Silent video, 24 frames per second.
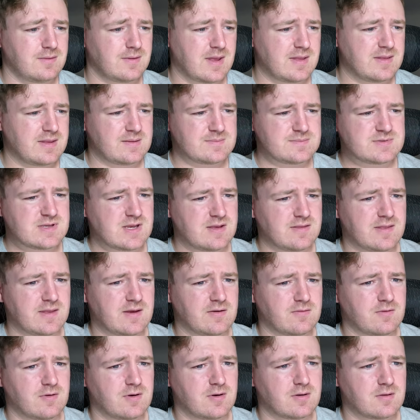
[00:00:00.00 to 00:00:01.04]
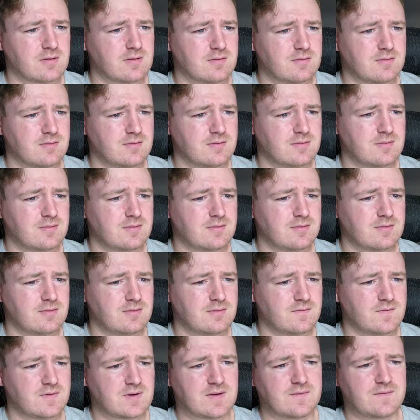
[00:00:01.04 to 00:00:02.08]
I think I'm saying that wrong.
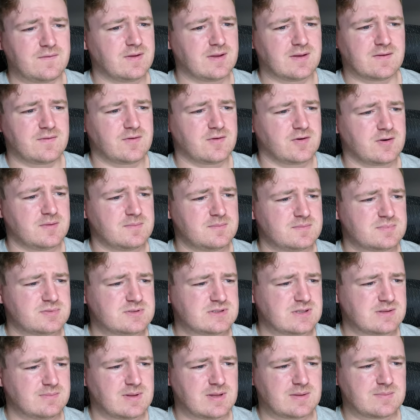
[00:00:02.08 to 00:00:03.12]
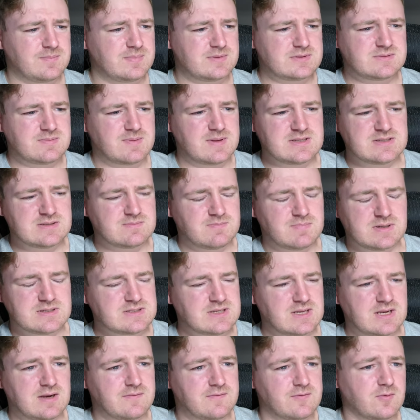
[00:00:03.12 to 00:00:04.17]
I feel like I've heard him, but it's been
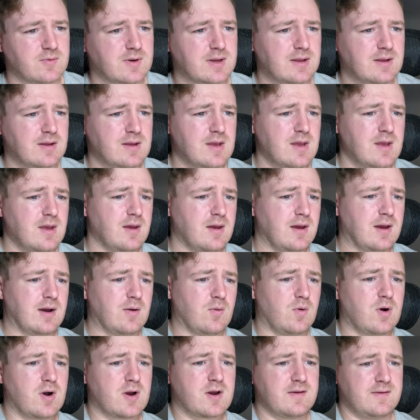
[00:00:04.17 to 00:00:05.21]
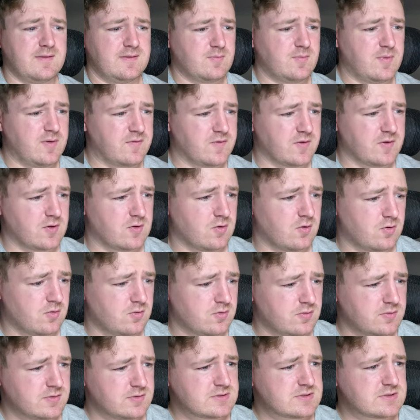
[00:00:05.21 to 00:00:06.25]
said a different way. Walker leading with for
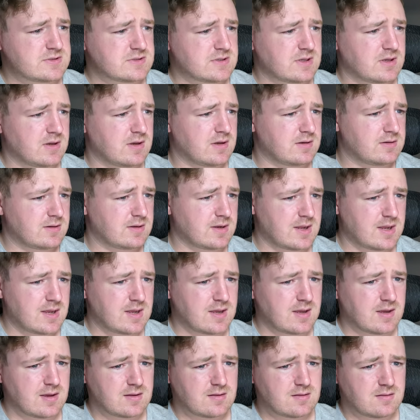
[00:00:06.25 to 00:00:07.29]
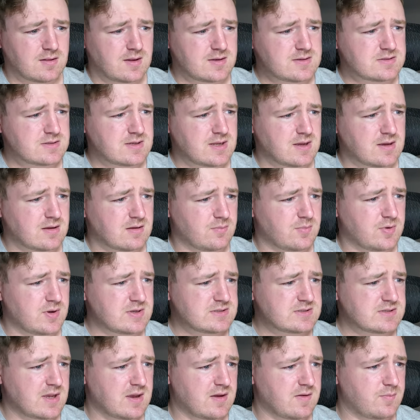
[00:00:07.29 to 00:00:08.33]
goals. Tackle
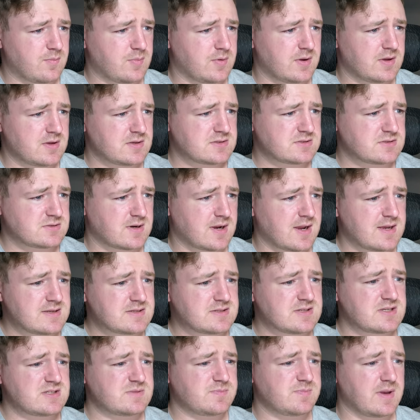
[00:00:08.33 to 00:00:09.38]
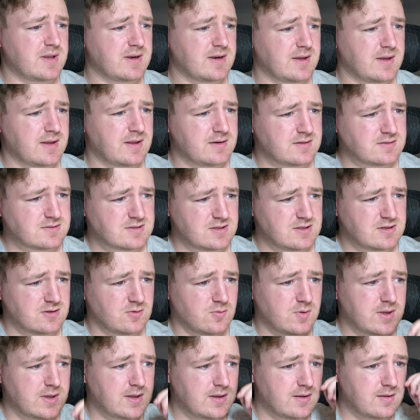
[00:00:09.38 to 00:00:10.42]
breaks, half breaks, try assist, Ben Hunt leading the
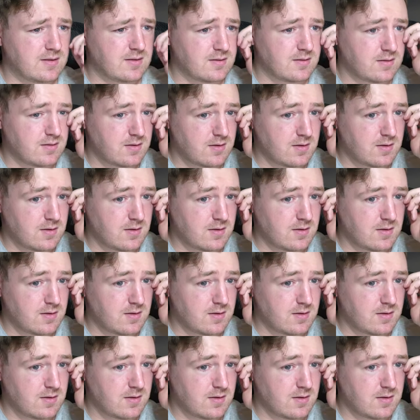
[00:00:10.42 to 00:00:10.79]
way.